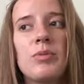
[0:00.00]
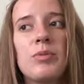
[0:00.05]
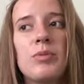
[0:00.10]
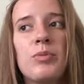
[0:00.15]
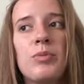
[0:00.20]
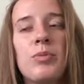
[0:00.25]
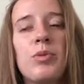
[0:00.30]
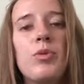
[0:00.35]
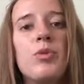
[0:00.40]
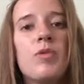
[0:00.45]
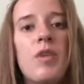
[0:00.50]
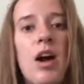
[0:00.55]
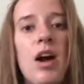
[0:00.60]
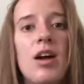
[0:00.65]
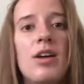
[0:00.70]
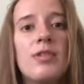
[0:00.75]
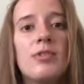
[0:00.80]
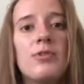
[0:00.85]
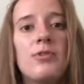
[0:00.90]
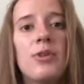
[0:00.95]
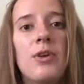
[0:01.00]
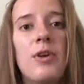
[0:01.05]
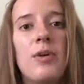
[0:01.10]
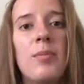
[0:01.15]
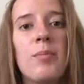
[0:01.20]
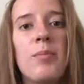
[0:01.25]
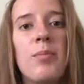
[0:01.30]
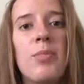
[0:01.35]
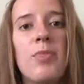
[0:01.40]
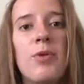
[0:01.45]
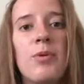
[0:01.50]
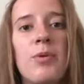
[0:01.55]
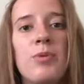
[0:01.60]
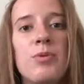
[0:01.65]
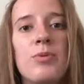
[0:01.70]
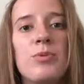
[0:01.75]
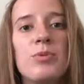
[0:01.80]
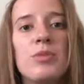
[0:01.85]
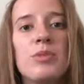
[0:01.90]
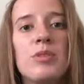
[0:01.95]
move on from
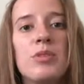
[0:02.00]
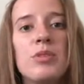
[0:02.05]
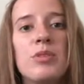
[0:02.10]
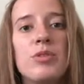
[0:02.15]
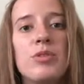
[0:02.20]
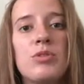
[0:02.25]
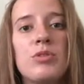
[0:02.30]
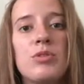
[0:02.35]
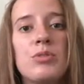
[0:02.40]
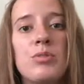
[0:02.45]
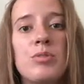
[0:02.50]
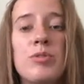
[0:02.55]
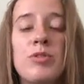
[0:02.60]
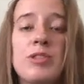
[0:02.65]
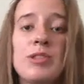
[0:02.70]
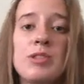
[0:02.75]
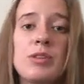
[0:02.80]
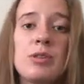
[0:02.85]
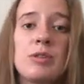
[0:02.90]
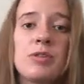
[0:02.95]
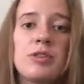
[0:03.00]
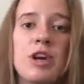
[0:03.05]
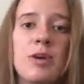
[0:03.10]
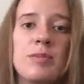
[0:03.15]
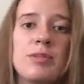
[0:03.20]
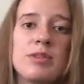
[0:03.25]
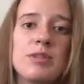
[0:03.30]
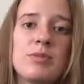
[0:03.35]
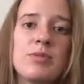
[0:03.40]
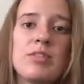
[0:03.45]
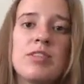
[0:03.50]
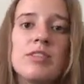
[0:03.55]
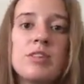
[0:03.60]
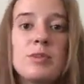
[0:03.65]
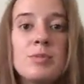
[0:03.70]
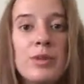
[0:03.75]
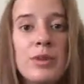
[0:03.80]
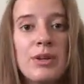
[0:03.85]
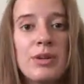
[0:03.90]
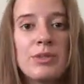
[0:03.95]
those physical traumas that we've
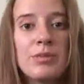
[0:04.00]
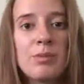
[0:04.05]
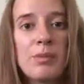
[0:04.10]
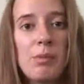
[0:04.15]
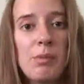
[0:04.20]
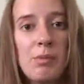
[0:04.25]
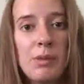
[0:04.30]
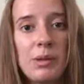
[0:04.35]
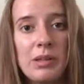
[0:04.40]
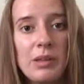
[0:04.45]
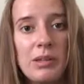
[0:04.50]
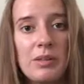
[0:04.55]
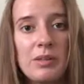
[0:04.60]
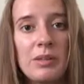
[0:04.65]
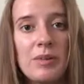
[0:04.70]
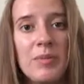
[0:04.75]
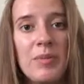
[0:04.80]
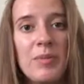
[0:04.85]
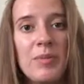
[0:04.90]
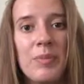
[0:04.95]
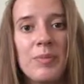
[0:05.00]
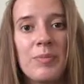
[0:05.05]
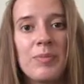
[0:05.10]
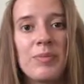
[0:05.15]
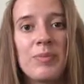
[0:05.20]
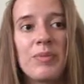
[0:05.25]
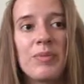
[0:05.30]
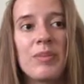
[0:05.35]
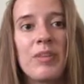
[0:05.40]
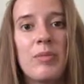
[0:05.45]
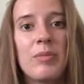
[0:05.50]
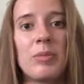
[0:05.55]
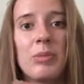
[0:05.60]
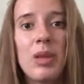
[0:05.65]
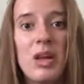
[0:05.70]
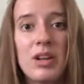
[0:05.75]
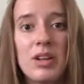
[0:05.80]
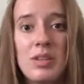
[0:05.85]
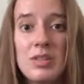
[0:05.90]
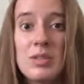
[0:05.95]
experienced when we're little that
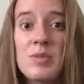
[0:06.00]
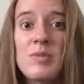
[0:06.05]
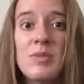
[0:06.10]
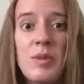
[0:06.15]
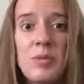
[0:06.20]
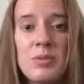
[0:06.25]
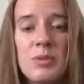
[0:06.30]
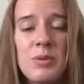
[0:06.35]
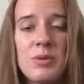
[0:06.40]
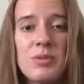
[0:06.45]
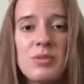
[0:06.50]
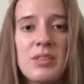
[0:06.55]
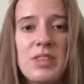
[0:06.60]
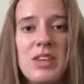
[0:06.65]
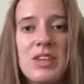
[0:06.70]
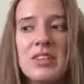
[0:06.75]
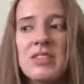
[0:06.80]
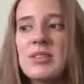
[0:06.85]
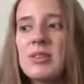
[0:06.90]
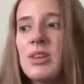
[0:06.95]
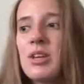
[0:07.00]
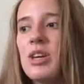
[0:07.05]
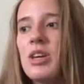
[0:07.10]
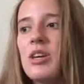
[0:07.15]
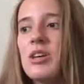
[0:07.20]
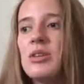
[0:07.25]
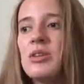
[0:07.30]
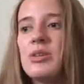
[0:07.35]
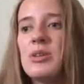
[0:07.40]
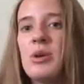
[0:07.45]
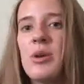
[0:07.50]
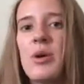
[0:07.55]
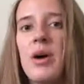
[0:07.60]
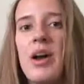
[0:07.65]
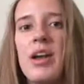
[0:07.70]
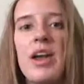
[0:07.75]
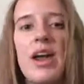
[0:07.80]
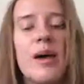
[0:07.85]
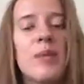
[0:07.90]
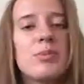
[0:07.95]
block us from those things. So
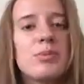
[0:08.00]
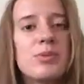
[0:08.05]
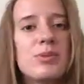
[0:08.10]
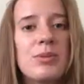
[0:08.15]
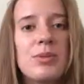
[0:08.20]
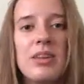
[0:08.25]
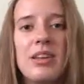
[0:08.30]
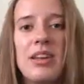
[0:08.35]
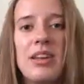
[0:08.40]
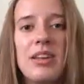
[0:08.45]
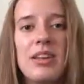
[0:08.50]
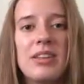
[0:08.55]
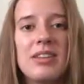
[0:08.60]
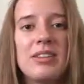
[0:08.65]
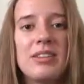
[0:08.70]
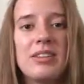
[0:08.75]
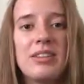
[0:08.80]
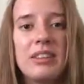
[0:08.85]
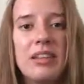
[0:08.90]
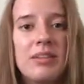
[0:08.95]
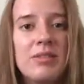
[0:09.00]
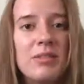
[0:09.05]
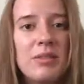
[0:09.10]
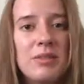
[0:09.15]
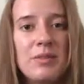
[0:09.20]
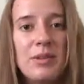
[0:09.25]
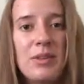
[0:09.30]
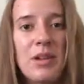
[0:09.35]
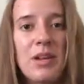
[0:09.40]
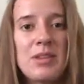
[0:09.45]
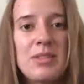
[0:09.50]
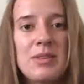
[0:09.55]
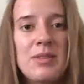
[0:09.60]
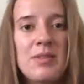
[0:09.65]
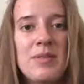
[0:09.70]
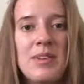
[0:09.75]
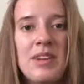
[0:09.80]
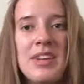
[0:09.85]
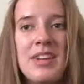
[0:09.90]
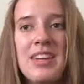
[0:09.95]
I absolutely love the
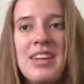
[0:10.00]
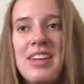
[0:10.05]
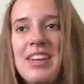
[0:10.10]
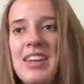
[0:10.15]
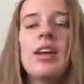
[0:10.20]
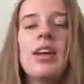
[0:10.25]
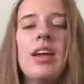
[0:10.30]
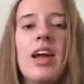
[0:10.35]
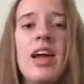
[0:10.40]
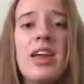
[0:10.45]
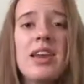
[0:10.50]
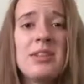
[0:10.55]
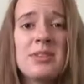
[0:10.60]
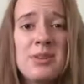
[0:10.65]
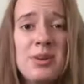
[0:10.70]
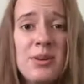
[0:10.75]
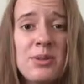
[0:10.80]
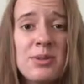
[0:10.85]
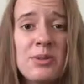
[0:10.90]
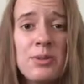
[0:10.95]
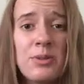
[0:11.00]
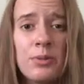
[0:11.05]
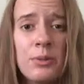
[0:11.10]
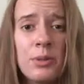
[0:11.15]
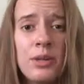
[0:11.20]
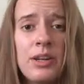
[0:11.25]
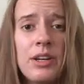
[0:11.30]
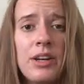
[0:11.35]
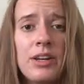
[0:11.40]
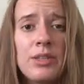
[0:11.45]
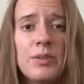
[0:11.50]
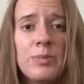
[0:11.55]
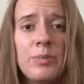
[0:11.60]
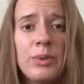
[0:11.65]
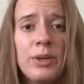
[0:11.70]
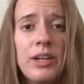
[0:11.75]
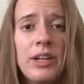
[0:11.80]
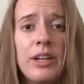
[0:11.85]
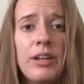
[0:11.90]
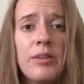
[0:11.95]
philosophy. And it's also a really nice
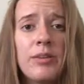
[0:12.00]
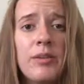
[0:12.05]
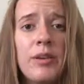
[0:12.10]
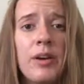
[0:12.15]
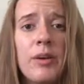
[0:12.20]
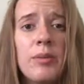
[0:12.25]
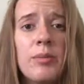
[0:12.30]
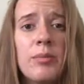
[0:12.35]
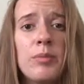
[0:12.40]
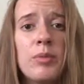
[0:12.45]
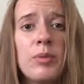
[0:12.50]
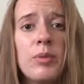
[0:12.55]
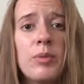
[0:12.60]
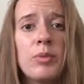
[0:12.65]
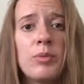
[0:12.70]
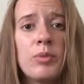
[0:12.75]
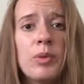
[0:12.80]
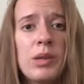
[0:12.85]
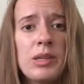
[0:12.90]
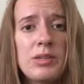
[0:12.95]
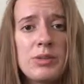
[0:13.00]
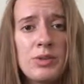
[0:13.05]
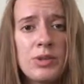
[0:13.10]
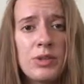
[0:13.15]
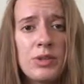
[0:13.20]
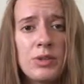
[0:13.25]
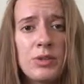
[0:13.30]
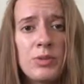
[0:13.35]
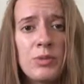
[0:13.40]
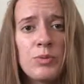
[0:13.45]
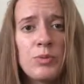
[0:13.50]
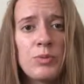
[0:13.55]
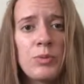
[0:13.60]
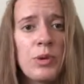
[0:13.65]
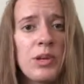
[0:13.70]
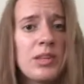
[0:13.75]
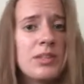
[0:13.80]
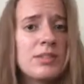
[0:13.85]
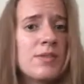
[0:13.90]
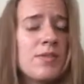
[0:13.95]
break from Western
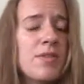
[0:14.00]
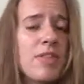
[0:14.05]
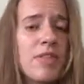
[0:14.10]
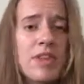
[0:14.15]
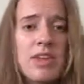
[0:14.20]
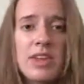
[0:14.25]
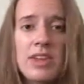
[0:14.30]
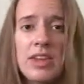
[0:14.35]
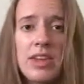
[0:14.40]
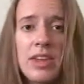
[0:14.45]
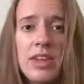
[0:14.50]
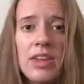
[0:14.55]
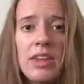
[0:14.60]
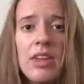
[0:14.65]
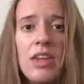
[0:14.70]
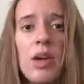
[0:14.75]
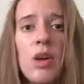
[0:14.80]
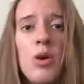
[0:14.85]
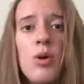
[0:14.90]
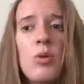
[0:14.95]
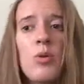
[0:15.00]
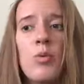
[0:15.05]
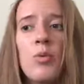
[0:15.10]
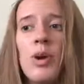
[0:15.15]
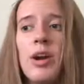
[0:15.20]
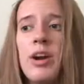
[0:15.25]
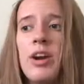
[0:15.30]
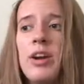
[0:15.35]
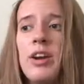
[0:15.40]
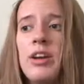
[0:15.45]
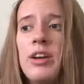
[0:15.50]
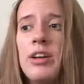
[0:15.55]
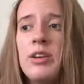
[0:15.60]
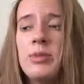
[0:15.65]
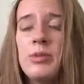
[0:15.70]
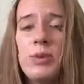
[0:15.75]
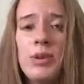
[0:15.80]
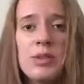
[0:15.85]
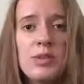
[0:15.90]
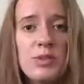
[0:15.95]
ways of thinking, where
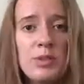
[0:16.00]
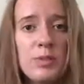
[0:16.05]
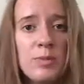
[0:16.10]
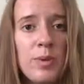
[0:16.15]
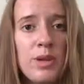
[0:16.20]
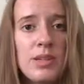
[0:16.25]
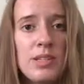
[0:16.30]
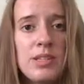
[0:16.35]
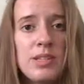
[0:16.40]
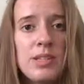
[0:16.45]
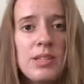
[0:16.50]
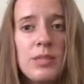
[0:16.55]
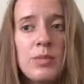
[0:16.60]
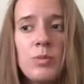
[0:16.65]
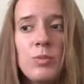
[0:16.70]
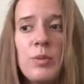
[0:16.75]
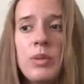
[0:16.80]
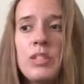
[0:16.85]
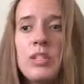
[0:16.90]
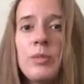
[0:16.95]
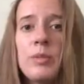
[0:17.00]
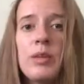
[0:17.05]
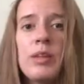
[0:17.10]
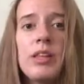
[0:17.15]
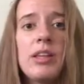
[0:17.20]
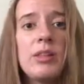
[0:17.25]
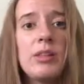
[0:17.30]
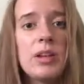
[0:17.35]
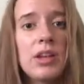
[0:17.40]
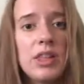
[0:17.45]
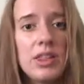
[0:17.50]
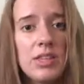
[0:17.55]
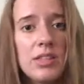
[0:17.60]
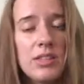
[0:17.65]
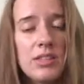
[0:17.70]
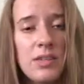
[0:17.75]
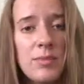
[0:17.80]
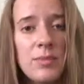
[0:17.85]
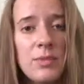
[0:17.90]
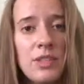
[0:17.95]
in Western medicine, we typically look at the
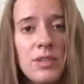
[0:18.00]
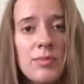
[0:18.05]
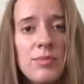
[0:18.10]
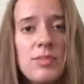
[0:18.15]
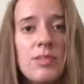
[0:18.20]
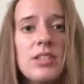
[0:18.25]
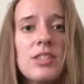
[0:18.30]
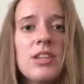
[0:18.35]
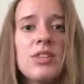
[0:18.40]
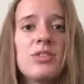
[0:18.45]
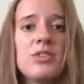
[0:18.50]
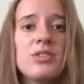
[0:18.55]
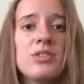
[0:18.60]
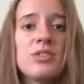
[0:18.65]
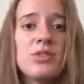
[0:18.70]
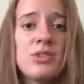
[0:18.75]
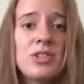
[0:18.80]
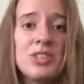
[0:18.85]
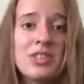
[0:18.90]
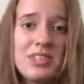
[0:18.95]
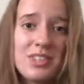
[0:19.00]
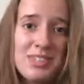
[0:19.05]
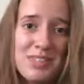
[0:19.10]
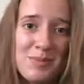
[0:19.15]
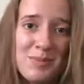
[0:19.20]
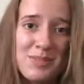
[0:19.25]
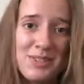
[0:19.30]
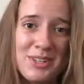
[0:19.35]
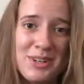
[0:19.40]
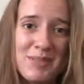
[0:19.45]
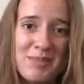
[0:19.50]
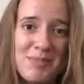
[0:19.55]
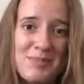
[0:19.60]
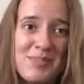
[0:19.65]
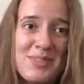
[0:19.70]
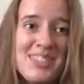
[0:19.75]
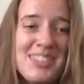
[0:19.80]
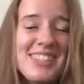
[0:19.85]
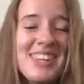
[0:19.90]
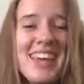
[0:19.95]
symptoms and just treat the
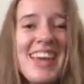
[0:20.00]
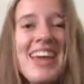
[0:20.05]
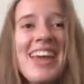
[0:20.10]
symptoms.